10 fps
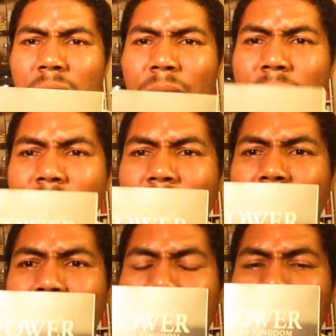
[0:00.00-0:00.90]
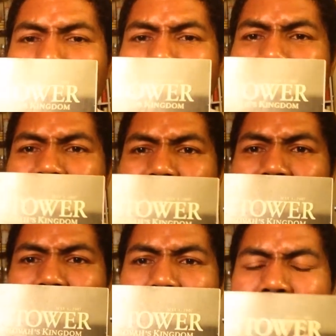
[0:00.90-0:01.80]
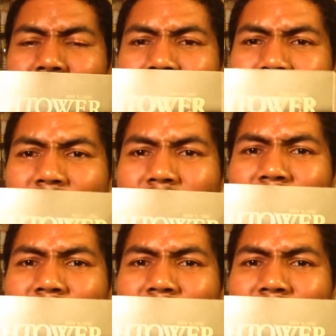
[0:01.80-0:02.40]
Because they not even going together.